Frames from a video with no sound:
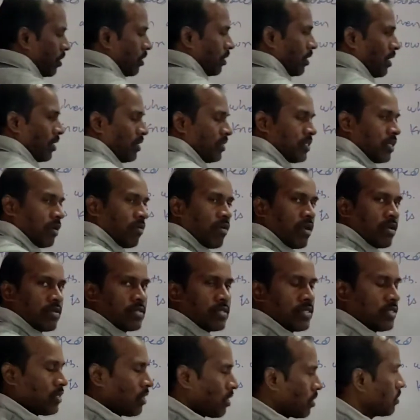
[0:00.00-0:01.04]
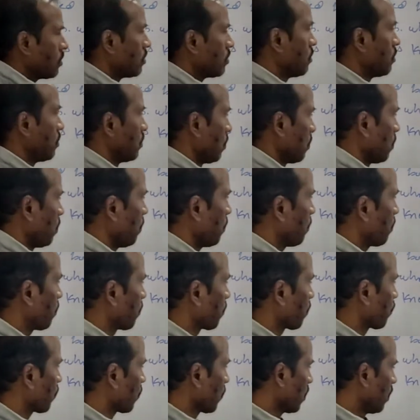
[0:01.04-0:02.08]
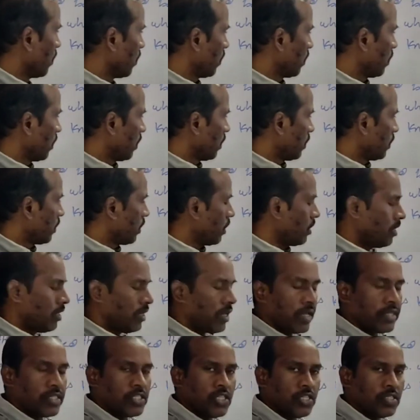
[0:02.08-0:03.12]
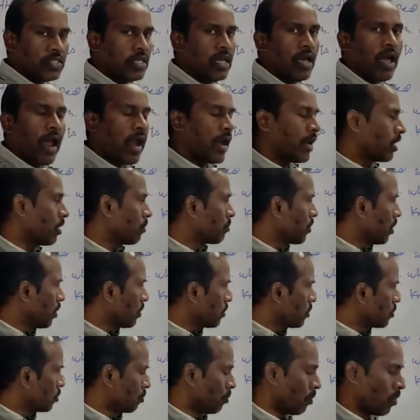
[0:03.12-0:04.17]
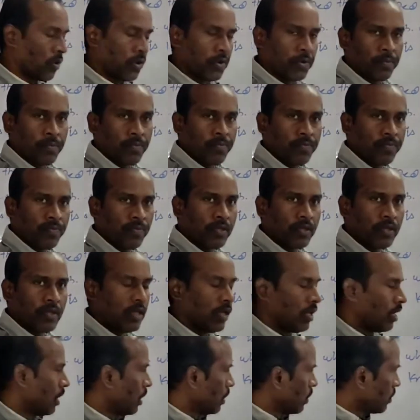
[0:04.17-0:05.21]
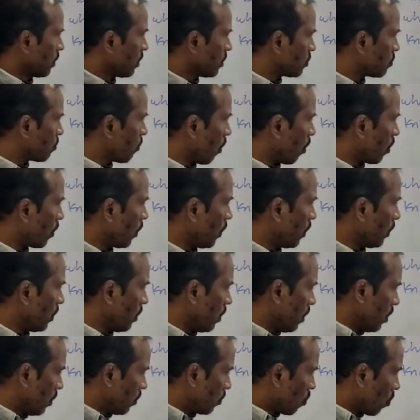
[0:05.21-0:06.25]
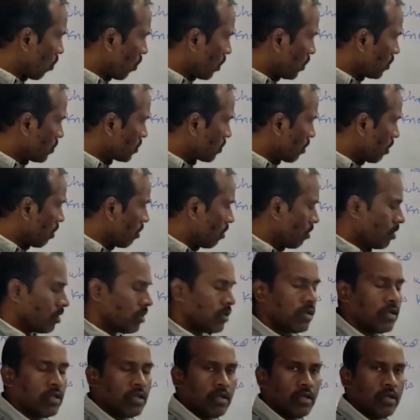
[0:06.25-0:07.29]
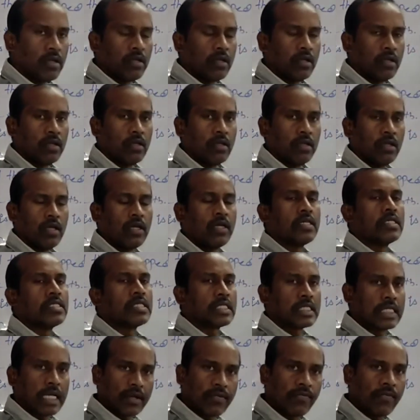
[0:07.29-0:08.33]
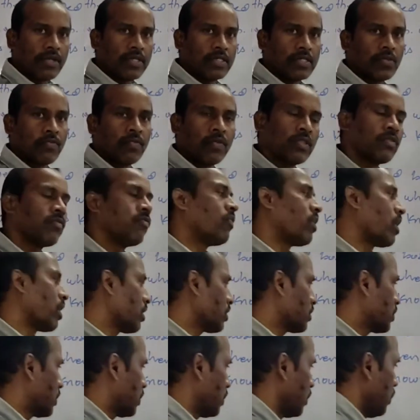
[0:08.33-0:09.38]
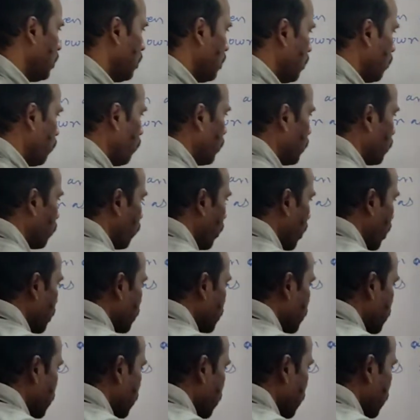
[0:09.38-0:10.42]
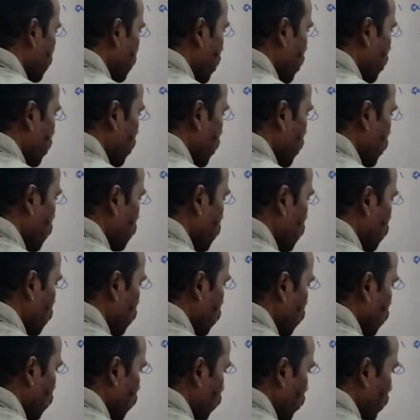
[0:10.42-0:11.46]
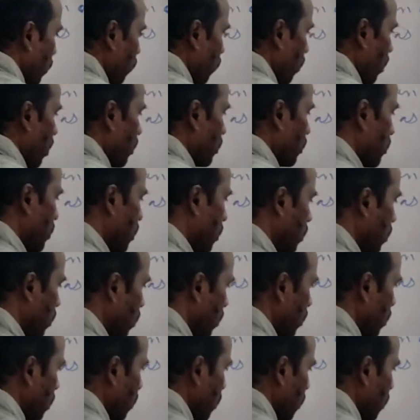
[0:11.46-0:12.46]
The initial velocity here 0. H is the height of this body. This body to reach the surface with velocity here u, with velocity